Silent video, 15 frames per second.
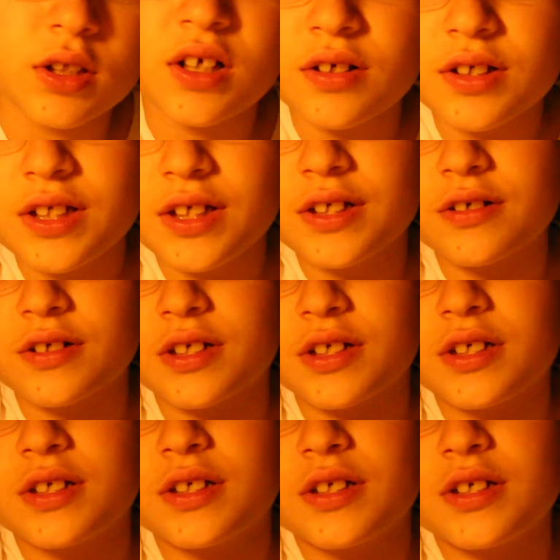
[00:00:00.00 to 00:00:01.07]
Little Caesars
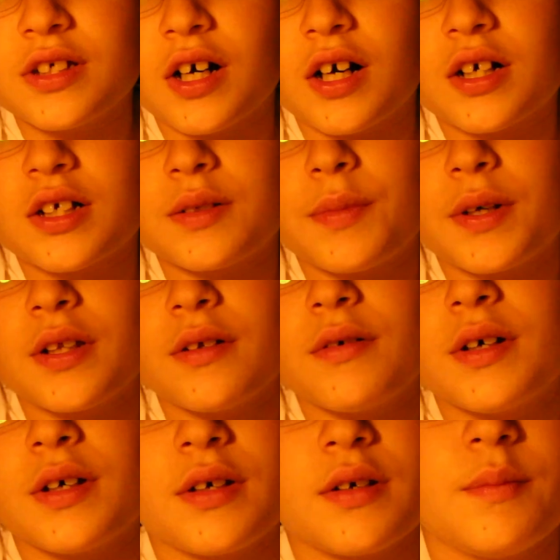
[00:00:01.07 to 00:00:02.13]
sucks, by the
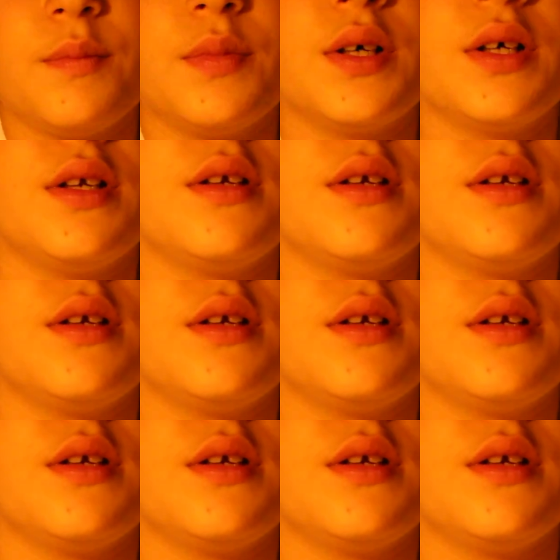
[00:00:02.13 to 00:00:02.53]
way, but